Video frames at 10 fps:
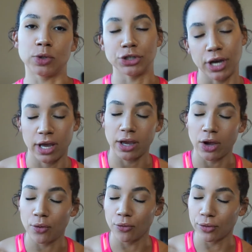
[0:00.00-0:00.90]
which I
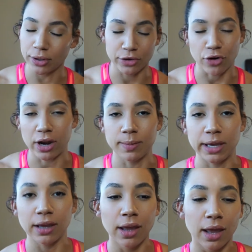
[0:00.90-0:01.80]
really try to
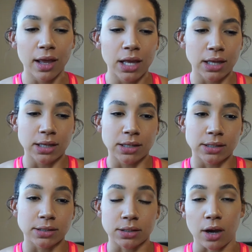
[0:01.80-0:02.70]
be.
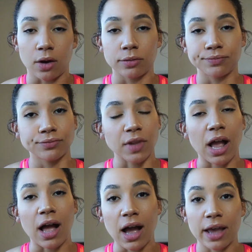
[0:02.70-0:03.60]
So
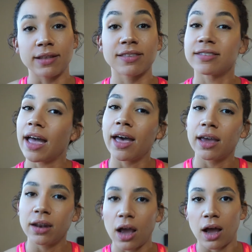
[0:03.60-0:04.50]

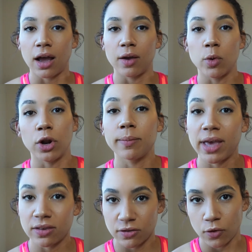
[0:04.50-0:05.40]
instead, I went on
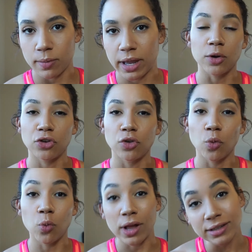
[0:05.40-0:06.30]
base for a bit. I went to the
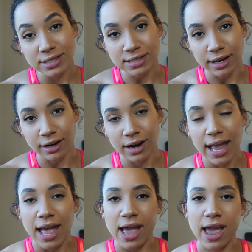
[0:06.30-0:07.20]
wellness center
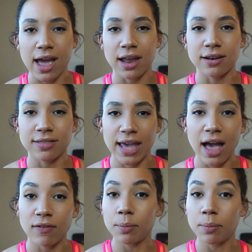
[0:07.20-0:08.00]
and they have a